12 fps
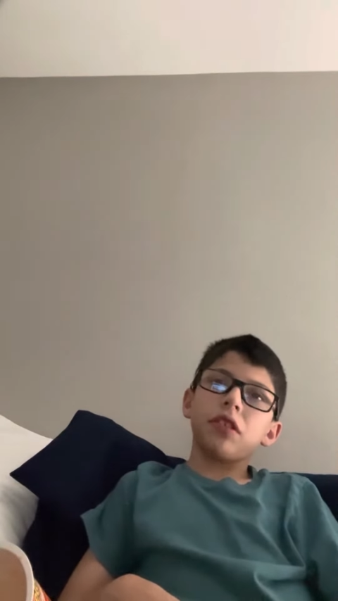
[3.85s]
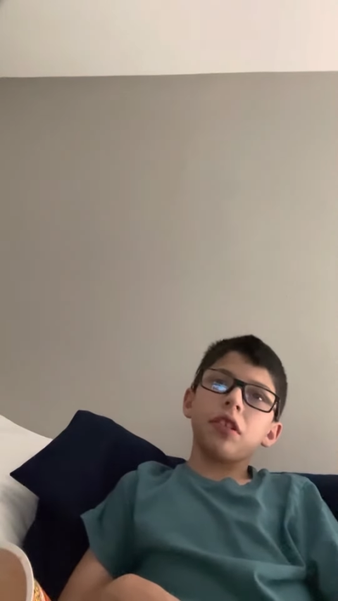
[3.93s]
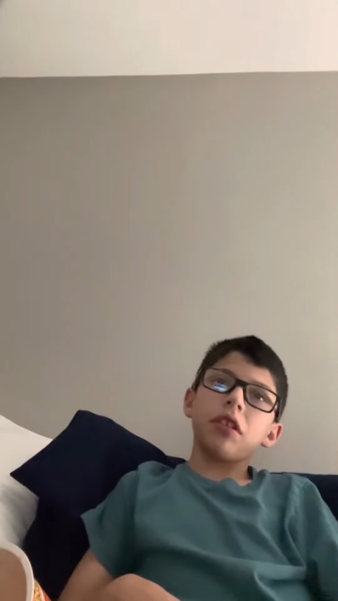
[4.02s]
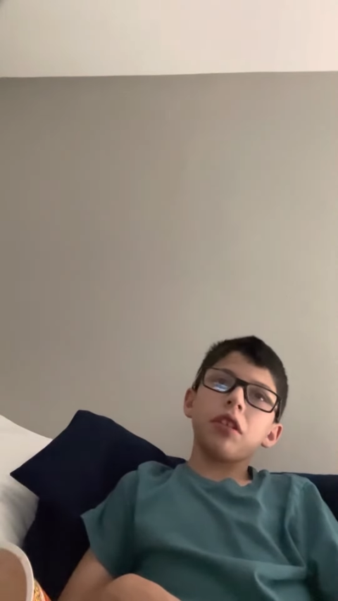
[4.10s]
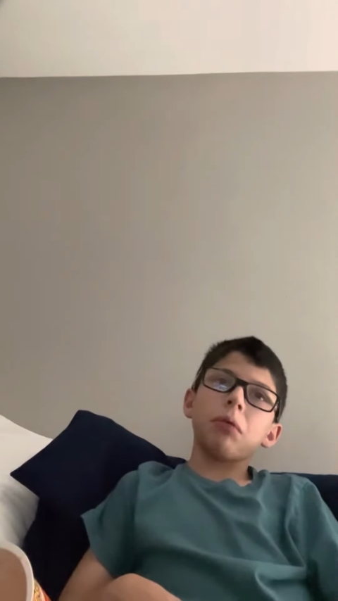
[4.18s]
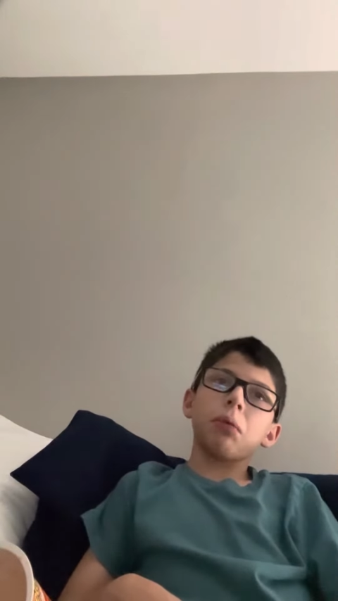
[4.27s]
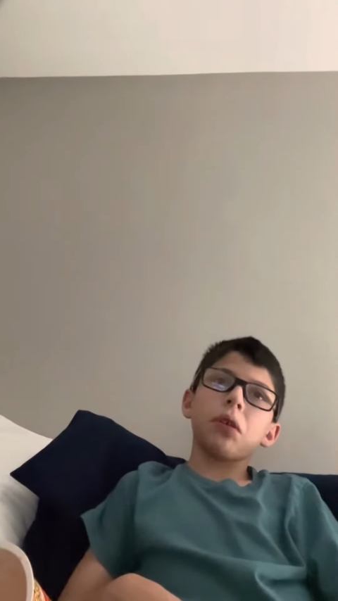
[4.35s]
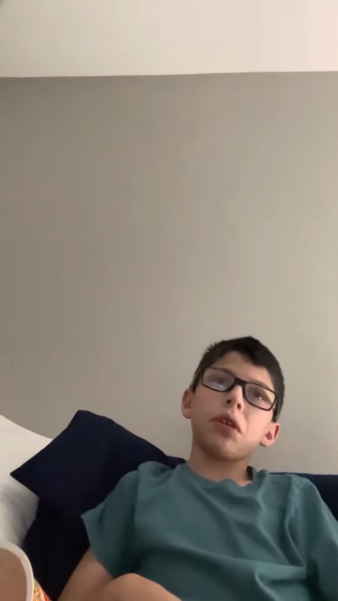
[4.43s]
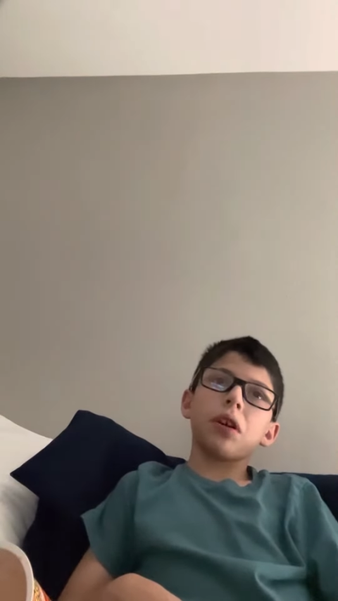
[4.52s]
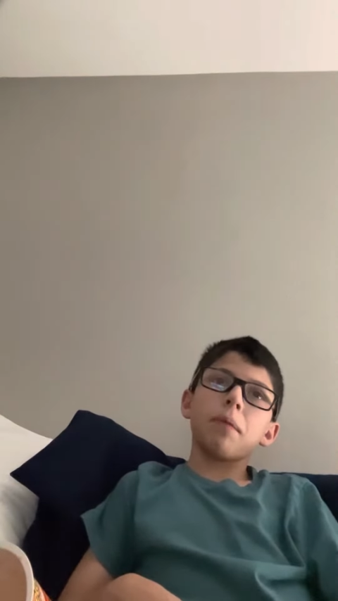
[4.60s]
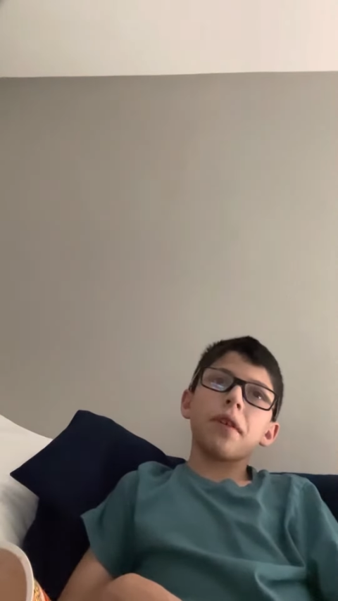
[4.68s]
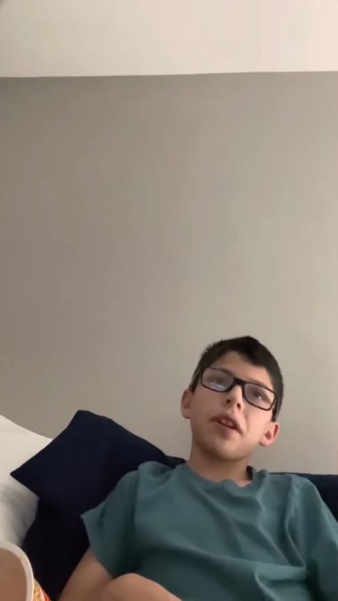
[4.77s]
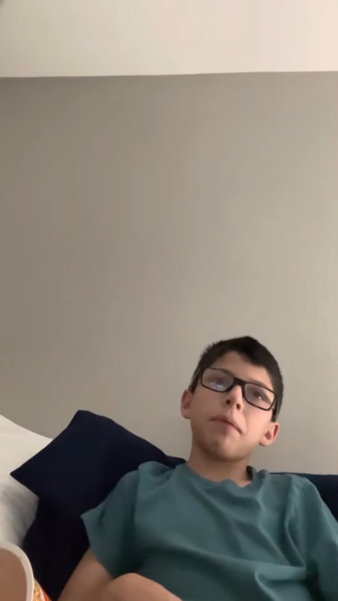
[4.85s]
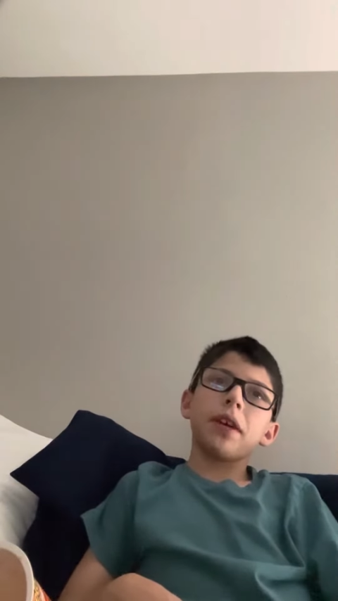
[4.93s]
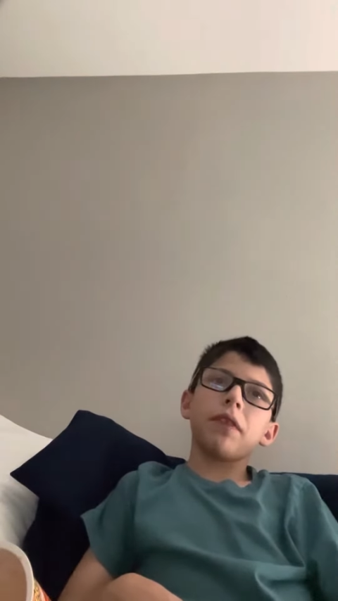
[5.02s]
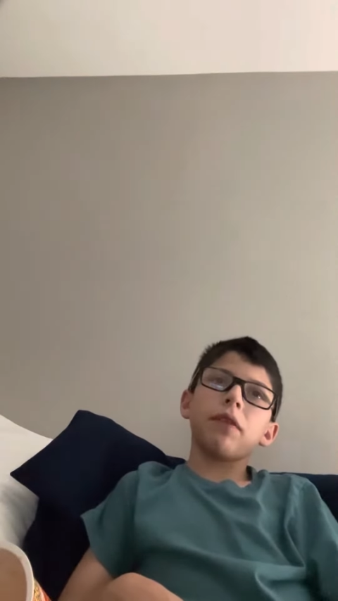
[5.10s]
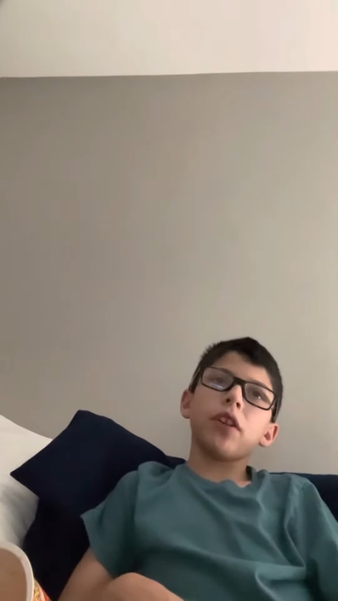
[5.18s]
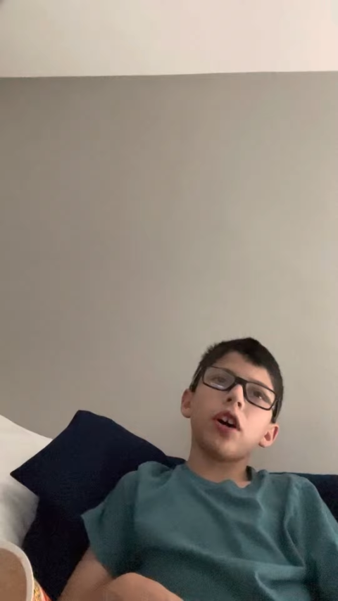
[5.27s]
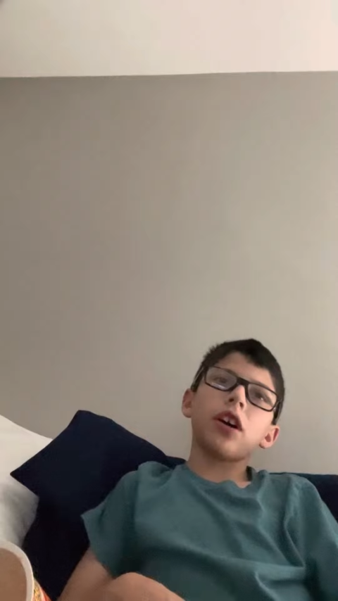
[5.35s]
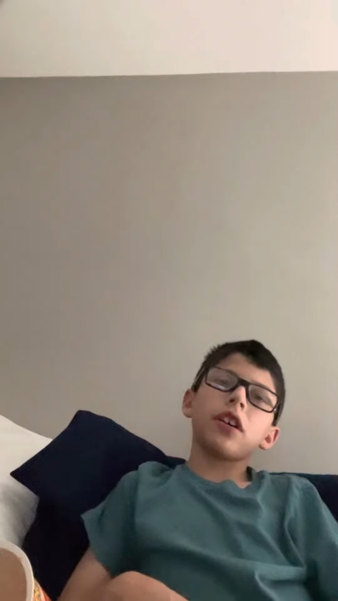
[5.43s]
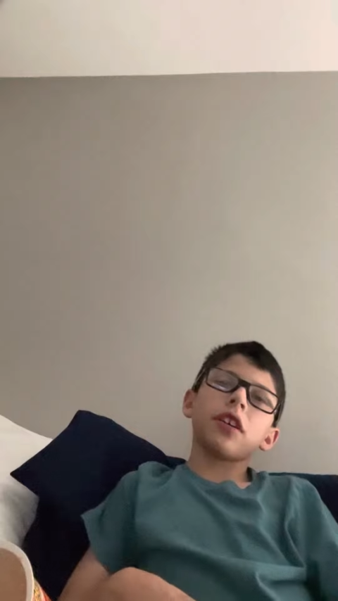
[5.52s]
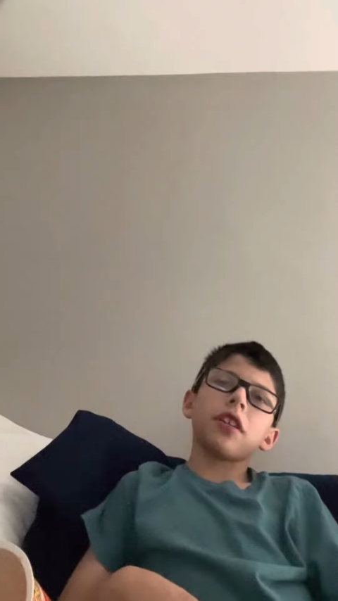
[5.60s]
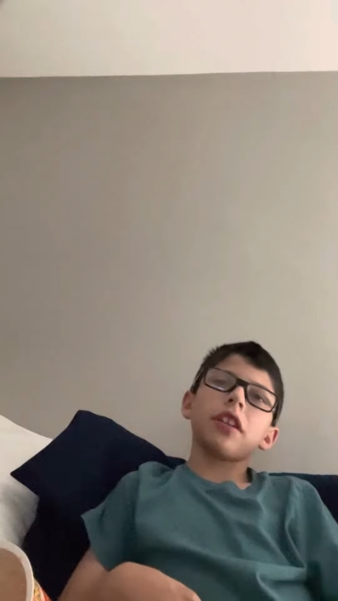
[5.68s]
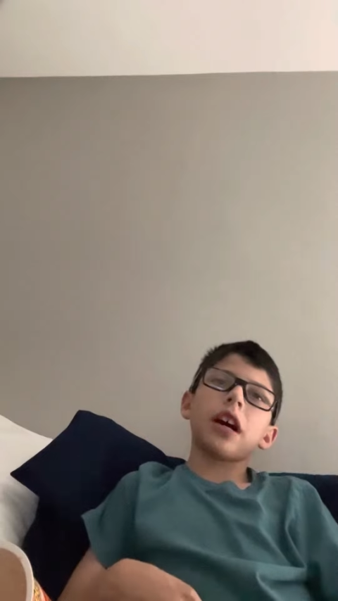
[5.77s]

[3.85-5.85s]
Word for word: This is where I'm gonna make vlogs.